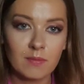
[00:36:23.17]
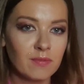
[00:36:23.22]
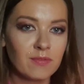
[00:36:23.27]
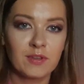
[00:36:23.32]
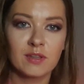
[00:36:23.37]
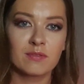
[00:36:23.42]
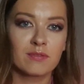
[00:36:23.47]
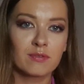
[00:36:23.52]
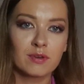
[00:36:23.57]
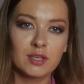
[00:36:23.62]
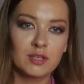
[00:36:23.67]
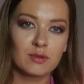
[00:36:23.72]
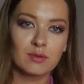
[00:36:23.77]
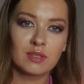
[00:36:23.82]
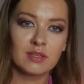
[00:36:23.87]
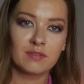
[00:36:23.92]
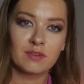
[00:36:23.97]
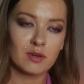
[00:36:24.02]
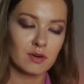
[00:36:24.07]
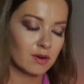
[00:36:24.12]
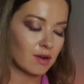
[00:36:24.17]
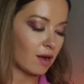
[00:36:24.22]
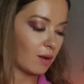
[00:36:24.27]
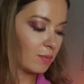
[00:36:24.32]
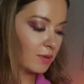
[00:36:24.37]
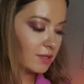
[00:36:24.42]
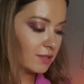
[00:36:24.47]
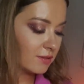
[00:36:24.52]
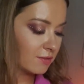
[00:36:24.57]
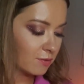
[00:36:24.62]
Feel free to leave your
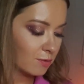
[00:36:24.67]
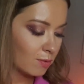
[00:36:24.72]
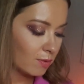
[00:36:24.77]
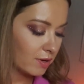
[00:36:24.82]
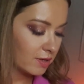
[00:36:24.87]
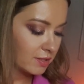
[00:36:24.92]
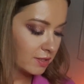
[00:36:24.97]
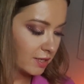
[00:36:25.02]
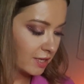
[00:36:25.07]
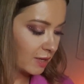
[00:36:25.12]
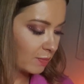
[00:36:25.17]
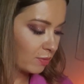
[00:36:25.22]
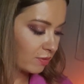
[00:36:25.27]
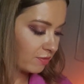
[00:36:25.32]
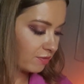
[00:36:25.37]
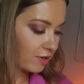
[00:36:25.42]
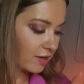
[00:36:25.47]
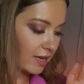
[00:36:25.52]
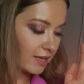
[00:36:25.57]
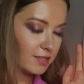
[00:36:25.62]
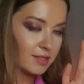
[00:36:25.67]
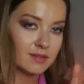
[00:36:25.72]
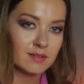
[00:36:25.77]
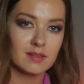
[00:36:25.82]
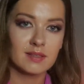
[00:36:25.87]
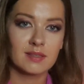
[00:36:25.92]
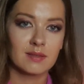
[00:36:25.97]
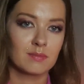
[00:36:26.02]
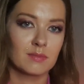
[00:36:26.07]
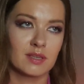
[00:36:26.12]
comments, of course. I keep on
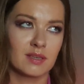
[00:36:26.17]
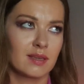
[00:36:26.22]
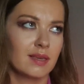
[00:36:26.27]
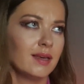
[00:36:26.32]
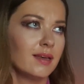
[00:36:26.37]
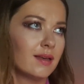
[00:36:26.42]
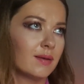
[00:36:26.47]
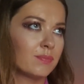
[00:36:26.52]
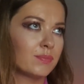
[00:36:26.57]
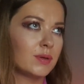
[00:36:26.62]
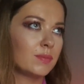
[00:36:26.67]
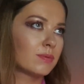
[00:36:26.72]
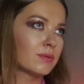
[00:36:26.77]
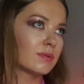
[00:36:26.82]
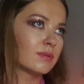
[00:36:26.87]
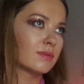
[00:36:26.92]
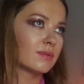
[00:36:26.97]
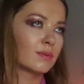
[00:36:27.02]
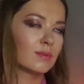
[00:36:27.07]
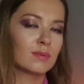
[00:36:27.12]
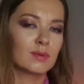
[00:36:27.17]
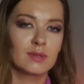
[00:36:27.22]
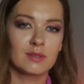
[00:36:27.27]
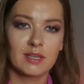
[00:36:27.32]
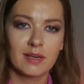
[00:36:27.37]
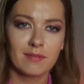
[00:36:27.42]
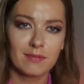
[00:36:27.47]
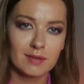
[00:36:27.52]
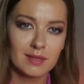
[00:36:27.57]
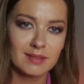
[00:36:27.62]
forgetting this. I'm like, yeah, people will
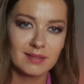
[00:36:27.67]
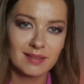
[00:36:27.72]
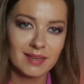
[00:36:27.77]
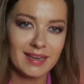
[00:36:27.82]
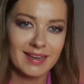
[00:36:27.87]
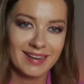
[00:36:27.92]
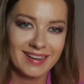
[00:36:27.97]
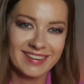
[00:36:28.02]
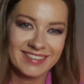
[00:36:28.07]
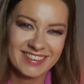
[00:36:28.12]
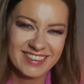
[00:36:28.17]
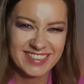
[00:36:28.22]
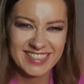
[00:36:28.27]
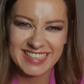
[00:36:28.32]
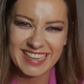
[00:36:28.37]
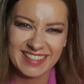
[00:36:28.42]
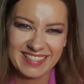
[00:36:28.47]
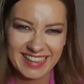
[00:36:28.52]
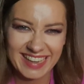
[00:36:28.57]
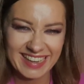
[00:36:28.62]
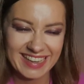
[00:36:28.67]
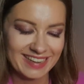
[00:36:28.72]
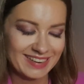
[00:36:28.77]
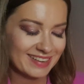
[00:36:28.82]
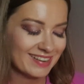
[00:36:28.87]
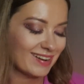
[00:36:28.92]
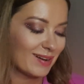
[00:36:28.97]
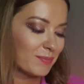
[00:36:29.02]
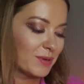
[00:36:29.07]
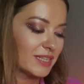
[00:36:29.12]
definitely understand, they
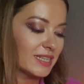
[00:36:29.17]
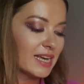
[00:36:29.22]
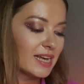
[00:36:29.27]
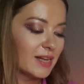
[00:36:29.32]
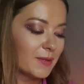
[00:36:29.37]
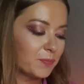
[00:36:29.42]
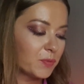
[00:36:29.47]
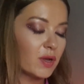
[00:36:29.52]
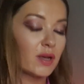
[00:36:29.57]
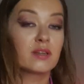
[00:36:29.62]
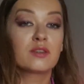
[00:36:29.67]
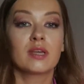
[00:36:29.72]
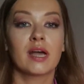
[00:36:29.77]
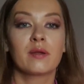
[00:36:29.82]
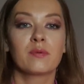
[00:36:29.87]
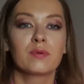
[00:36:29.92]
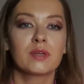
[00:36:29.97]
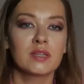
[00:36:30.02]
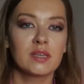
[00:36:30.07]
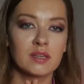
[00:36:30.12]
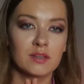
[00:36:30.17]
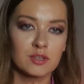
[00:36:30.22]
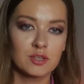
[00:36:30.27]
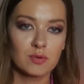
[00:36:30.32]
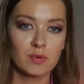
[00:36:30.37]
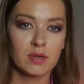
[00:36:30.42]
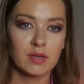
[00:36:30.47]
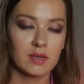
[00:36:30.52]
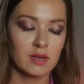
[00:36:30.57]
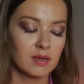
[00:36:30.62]
can comment. I really
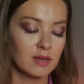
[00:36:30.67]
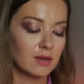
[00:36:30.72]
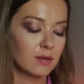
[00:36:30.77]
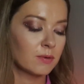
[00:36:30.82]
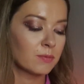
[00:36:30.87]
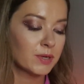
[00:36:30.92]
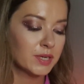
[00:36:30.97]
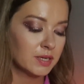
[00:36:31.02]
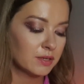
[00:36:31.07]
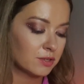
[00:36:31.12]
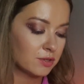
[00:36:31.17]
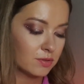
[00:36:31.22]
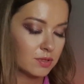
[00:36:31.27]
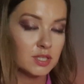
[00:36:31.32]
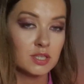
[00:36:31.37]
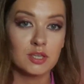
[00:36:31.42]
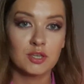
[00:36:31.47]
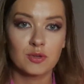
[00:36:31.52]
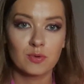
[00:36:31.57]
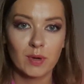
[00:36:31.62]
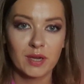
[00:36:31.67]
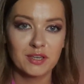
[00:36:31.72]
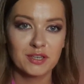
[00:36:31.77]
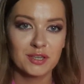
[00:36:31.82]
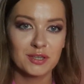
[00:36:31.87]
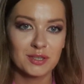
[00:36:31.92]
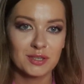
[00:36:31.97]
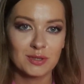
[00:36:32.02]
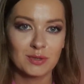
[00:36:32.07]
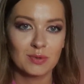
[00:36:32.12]
enjoy reading to the
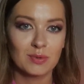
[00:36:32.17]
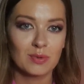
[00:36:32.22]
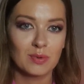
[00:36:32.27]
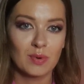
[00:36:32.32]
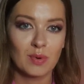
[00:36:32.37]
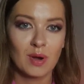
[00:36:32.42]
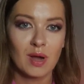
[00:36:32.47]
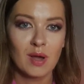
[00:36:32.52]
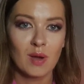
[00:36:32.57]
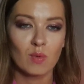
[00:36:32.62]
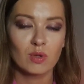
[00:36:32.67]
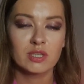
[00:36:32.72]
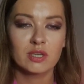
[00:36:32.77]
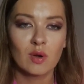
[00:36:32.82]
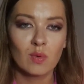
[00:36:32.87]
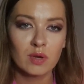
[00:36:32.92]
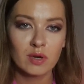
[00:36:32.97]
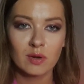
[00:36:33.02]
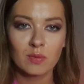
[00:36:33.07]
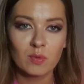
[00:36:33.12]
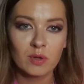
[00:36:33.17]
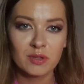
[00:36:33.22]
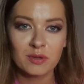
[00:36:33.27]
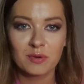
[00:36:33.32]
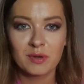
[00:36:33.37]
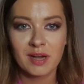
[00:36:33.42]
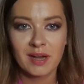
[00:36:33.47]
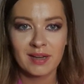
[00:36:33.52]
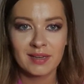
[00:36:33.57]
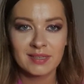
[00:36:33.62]
situations, to what's going on with
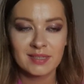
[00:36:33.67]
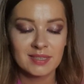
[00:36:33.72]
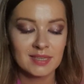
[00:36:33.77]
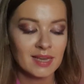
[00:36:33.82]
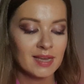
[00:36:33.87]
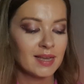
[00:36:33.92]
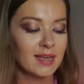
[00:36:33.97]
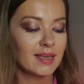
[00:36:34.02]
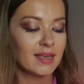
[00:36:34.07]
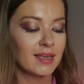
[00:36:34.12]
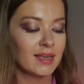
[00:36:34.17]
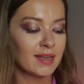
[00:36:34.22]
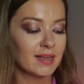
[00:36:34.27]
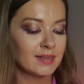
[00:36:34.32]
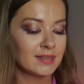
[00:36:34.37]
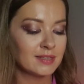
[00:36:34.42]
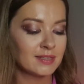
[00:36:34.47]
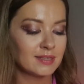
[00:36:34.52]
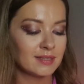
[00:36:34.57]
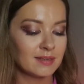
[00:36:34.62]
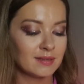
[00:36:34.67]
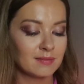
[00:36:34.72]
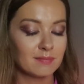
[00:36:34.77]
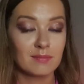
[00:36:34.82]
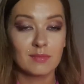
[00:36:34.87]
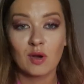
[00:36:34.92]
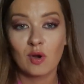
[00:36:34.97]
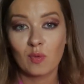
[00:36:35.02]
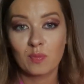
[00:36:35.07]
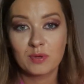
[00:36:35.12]
you guys, and
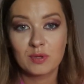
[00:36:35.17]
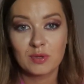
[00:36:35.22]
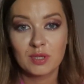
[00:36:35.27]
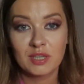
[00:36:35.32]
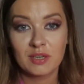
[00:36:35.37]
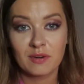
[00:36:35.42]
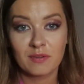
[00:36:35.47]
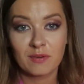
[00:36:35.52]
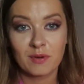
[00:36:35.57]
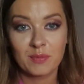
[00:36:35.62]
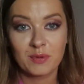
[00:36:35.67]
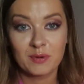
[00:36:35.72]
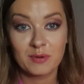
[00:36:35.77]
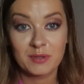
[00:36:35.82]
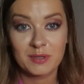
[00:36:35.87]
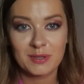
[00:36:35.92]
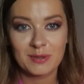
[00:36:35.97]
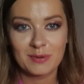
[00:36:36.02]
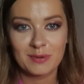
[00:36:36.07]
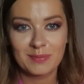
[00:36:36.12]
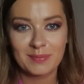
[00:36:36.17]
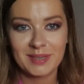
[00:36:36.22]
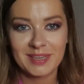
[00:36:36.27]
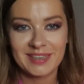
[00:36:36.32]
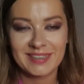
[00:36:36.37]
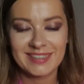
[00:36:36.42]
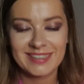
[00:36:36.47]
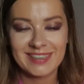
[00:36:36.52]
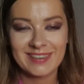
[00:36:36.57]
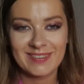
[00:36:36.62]
hope to hear from you soon
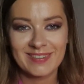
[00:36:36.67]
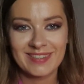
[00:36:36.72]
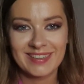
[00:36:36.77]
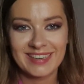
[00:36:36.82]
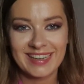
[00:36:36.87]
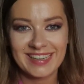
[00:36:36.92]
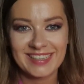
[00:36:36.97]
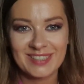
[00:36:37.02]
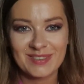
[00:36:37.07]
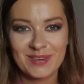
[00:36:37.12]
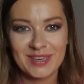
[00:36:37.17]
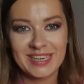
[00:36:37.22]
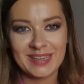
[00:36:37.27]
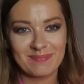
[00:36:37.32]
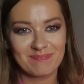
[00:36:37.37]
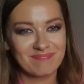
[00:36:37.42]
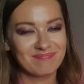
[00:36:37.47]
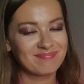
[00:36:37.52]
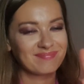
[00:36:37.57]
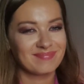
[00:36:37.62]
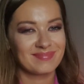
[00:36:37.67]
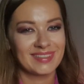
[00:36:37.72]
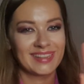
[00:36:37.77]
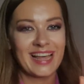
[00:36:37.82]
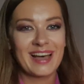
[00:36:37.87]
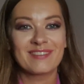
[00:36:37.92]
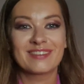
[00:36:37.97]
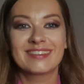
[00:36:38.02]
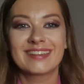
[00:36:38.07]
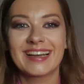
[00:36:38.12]
and see you in the next reading.
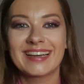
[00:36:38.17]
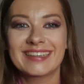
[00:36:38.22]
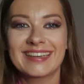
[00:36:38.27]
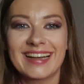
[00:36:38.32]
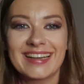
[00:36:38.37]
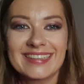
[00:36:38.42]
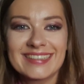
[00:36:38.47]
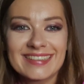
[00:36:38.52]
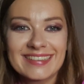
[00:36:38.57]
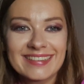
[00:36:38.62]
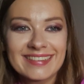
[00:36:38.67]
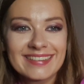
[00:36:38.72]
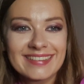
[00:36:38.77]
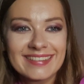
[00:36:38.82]
Love and light, guys.